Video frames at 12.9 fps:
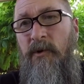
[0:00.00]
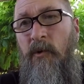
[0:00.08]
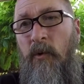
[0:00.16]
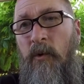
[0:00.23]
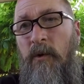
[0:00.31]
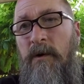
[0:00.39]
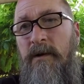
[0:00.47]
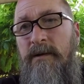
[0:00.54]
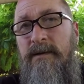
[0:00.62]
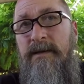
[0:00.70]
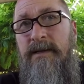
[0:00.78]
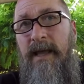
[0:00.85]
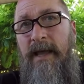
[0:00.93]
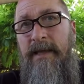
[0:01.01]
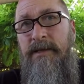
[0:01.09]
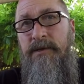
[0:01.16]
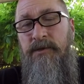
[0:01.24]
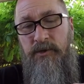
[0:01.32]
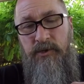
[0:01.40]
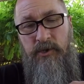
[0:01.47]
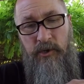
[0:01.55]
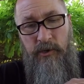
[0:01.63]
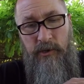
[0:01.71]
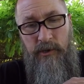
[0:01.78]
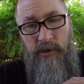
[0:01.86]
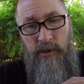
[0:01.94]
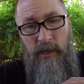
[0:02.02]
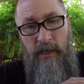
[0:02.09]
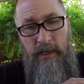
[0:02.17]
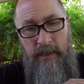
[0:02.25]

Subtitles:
or danger,